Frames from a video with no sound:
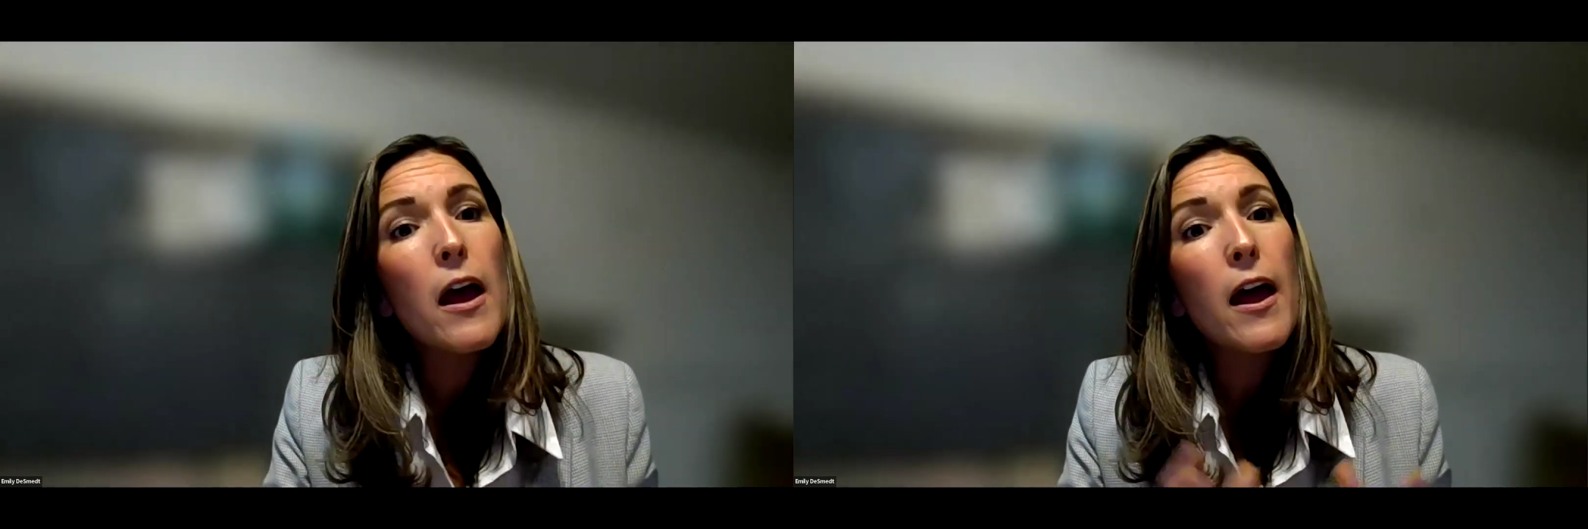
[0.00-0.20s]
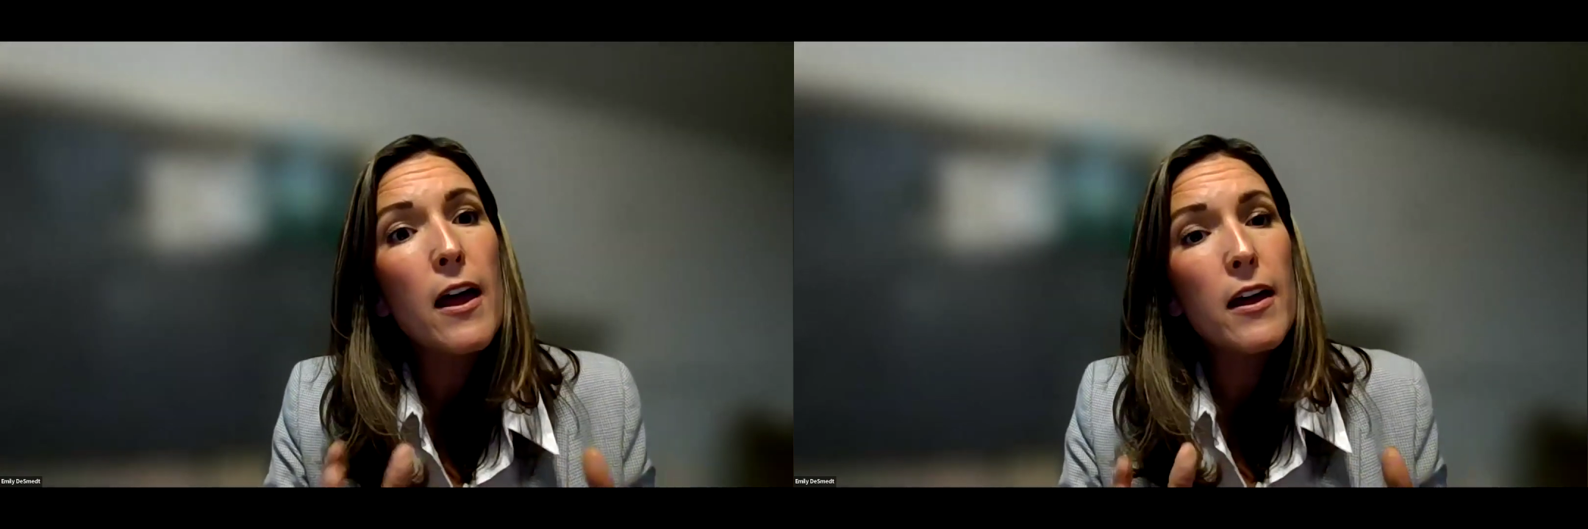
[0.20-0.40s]

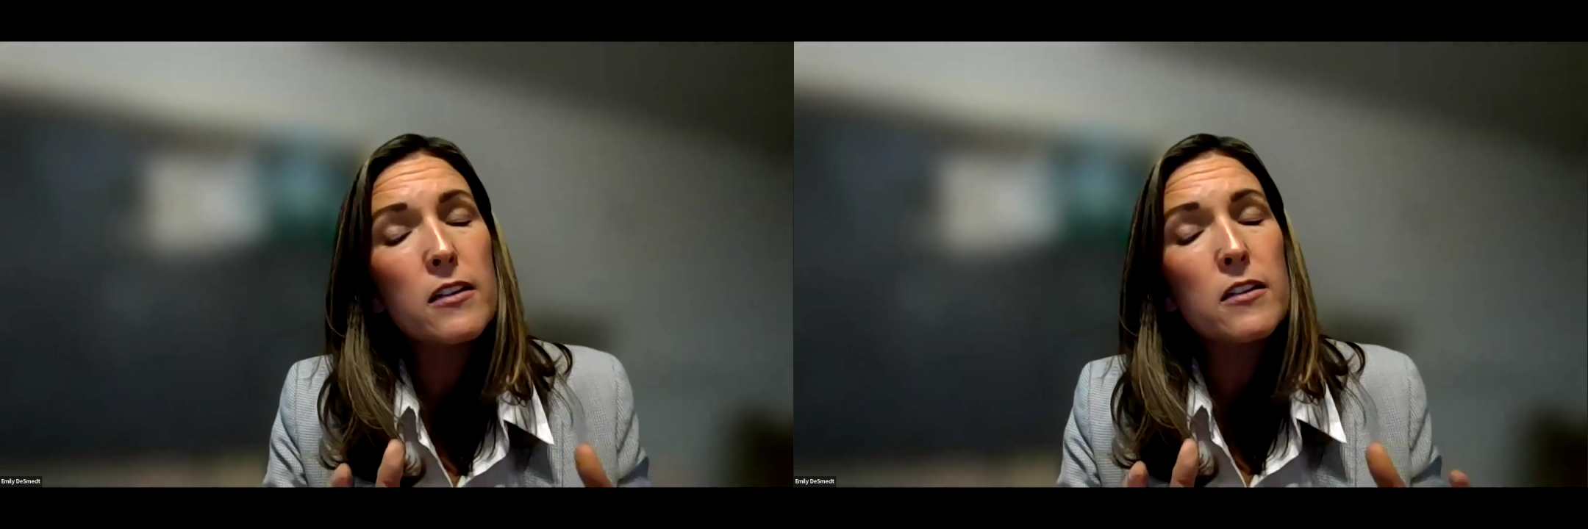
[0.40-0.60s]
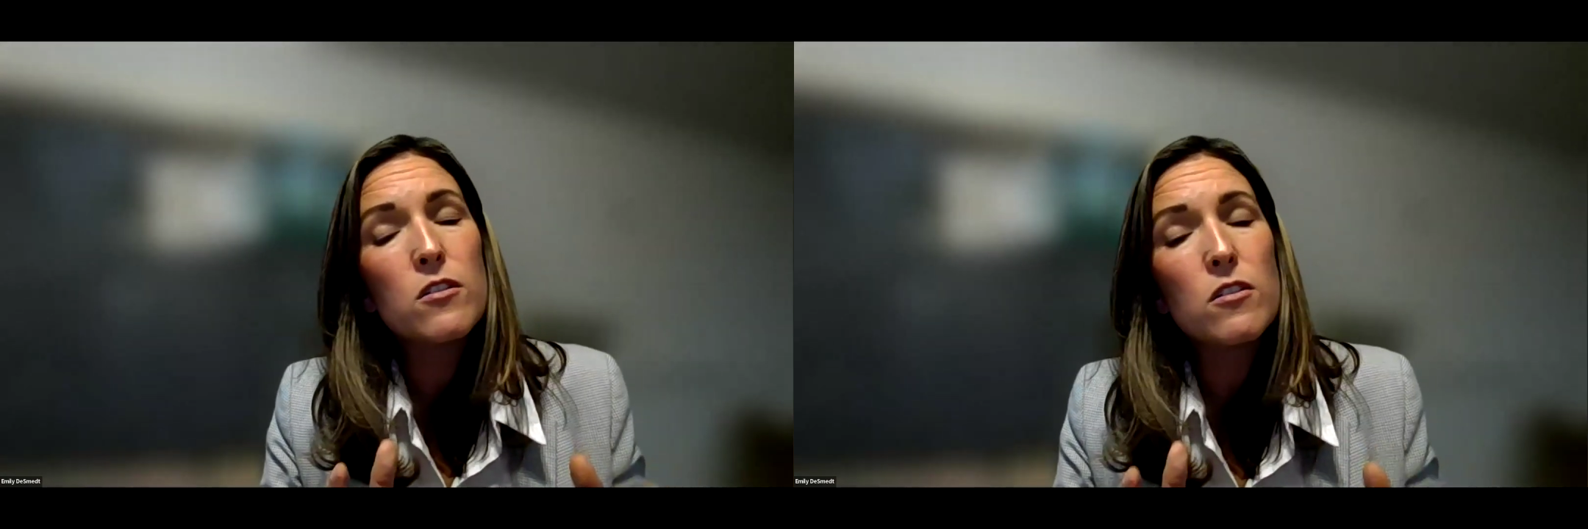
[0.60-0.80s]

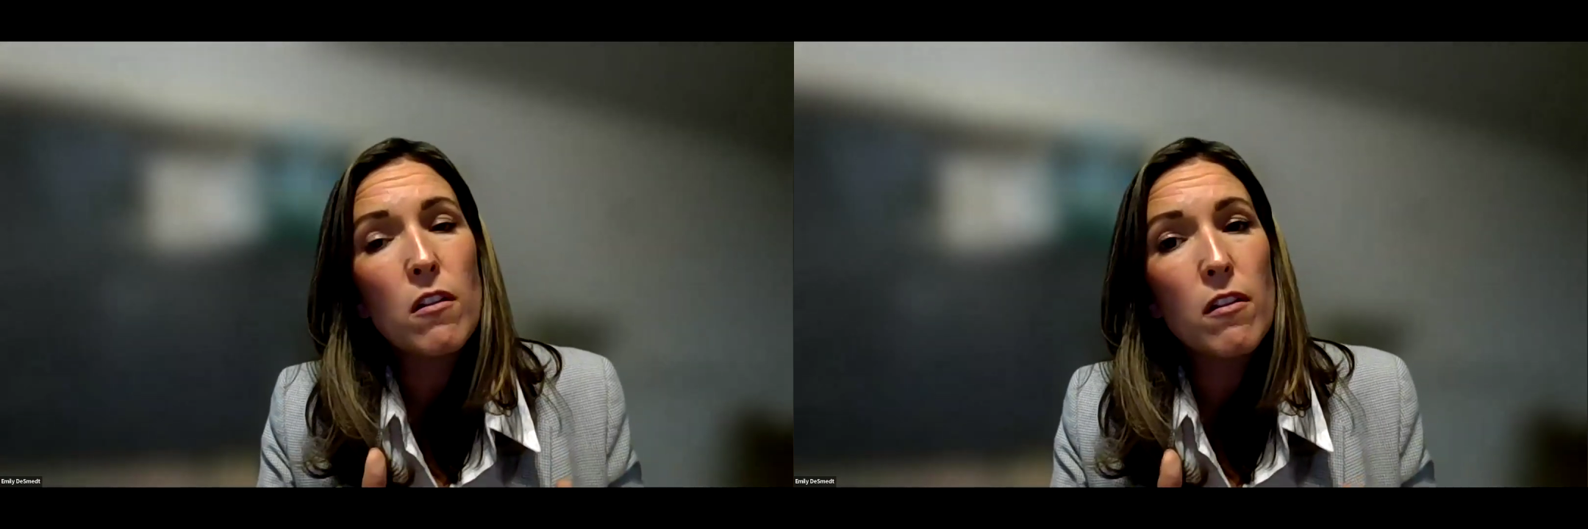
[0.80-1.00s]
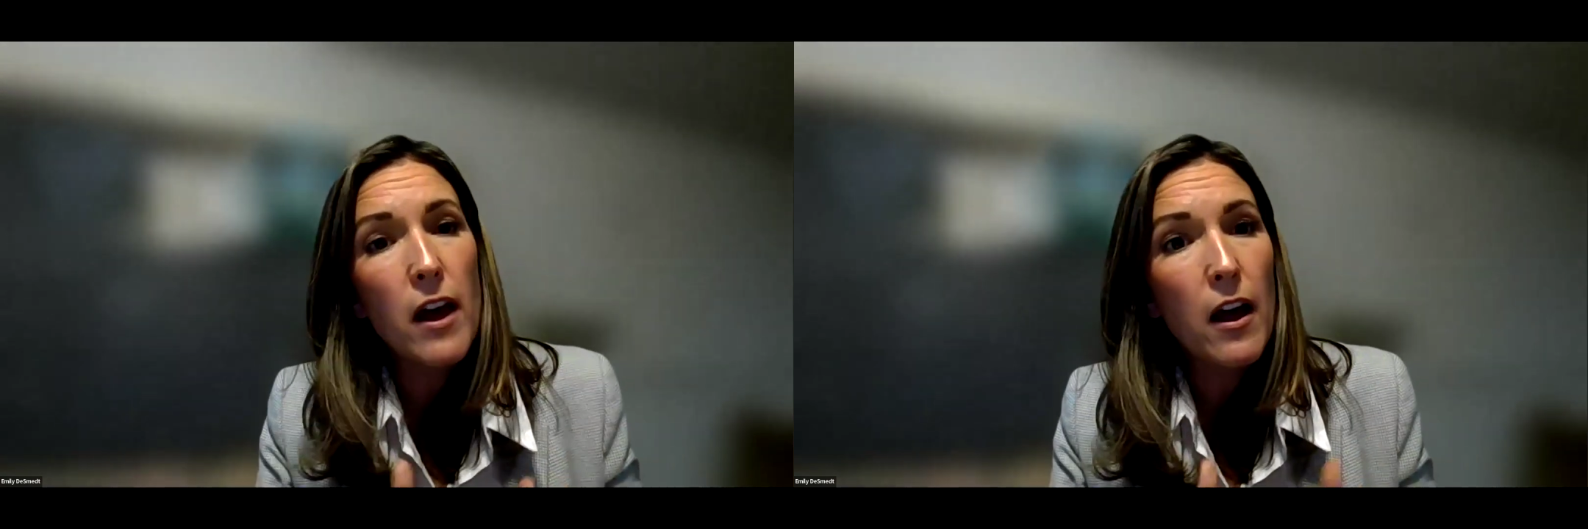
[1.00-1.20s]
And
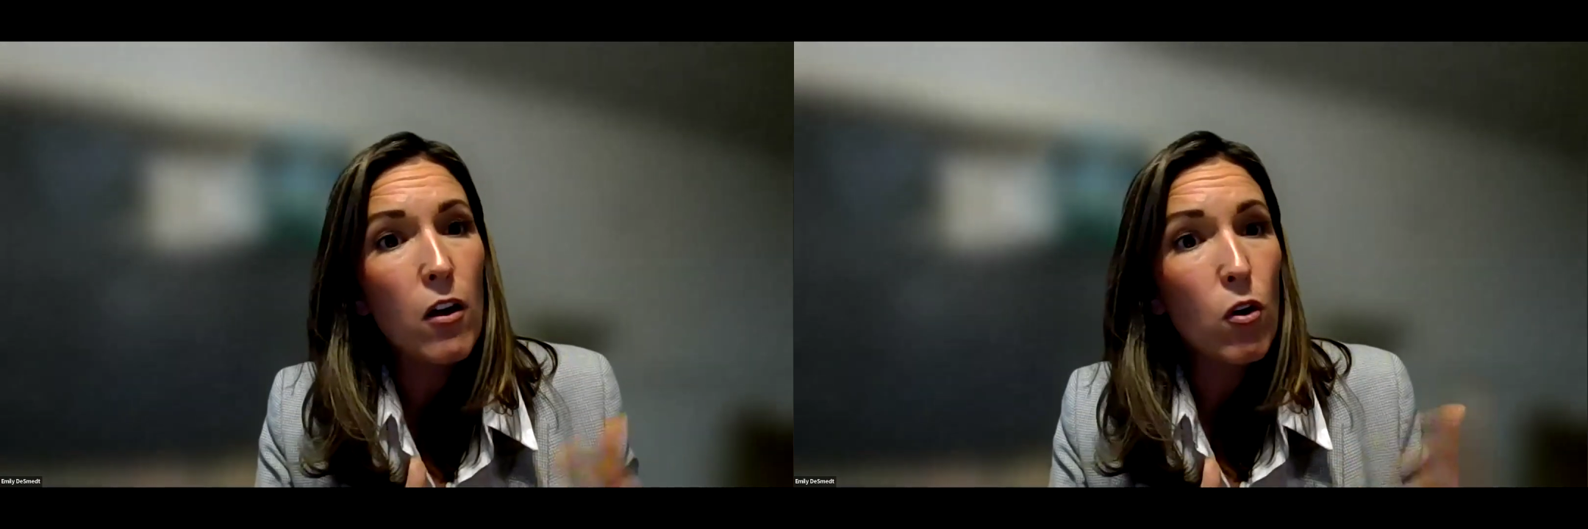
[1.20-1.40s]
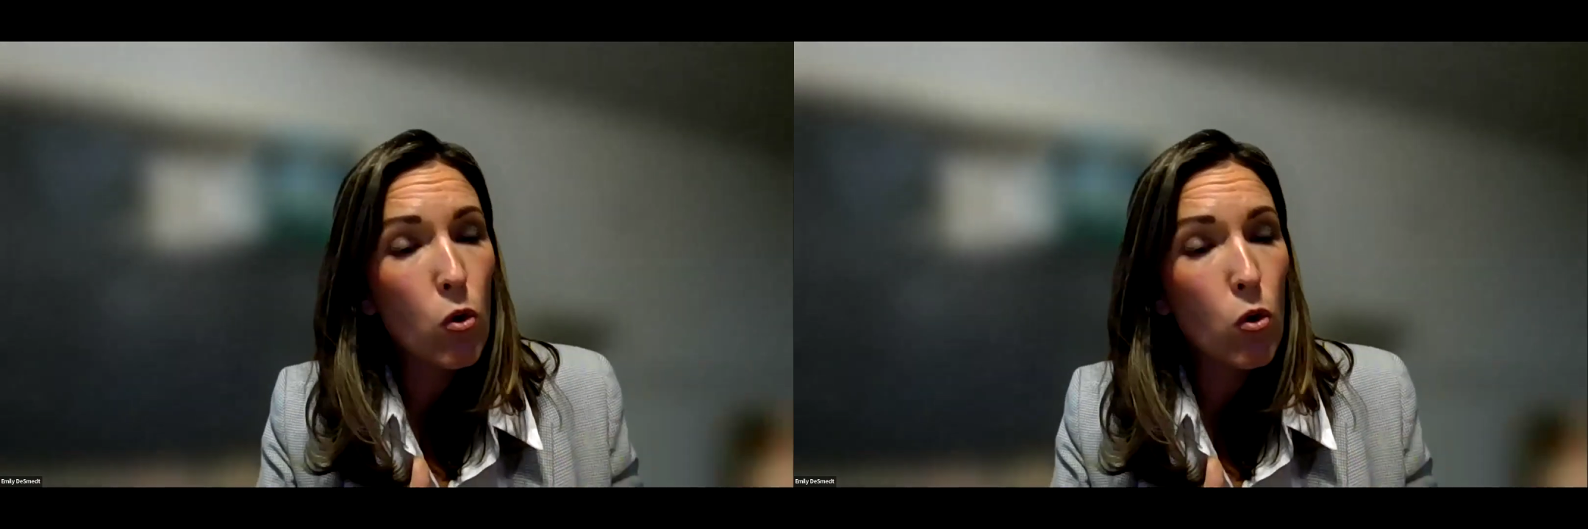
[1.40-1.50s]
that